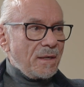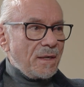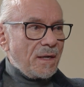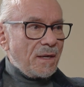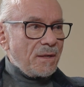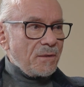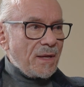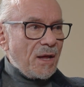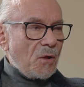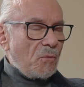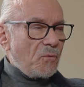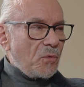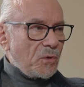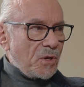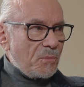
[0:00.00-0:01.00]

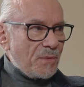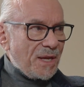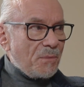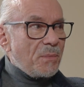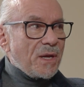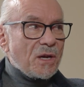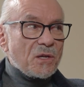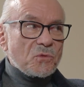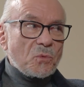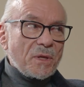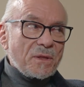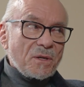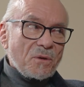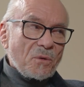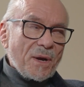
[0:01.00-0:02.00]
helpful to me, because
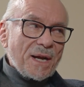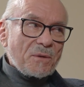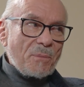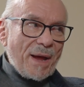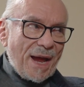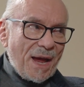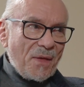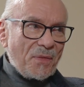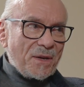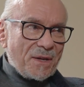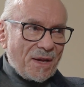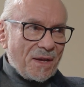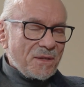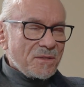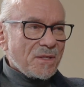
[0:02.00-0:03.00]
what the direct path
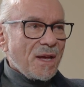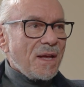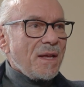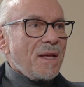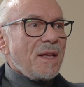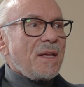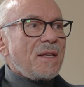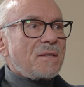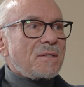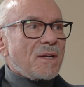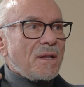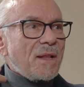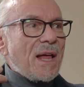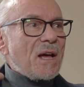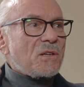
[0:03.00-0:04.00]
does is it
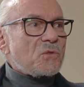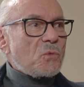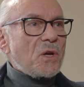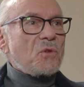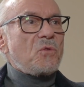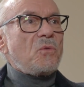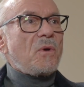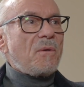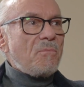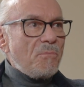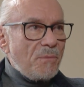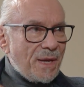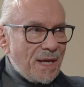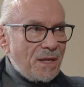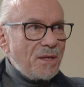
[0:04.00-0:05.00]
allows one to
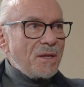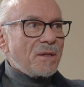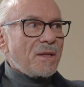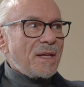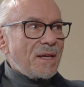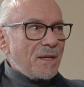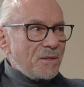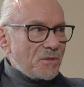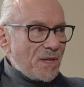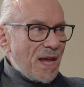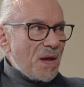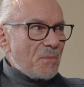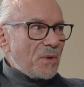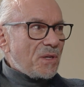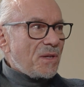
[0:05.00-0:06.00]
immediately
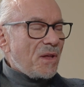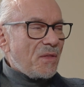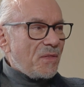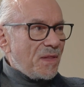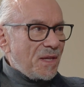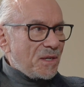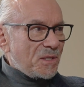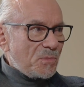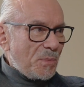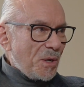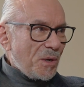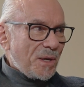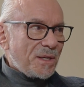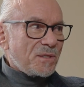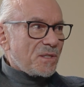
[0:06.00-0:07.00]
examine the
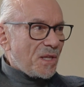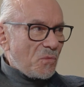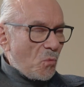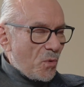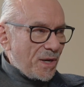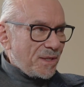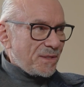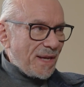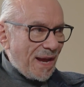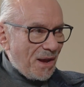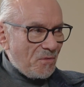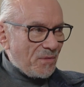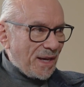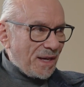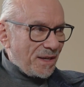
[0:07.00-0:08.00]
experience that one is
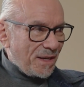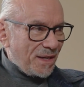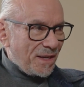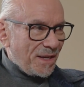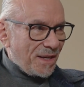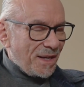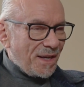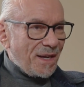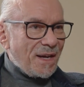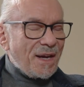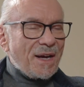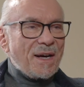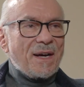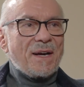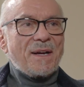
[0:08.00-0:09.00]
having.
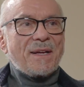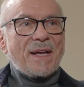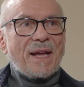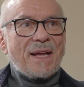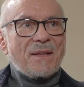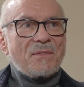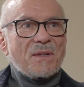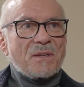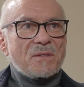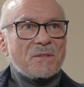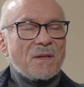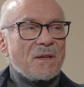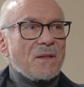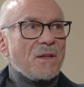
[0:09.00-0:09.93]
And there's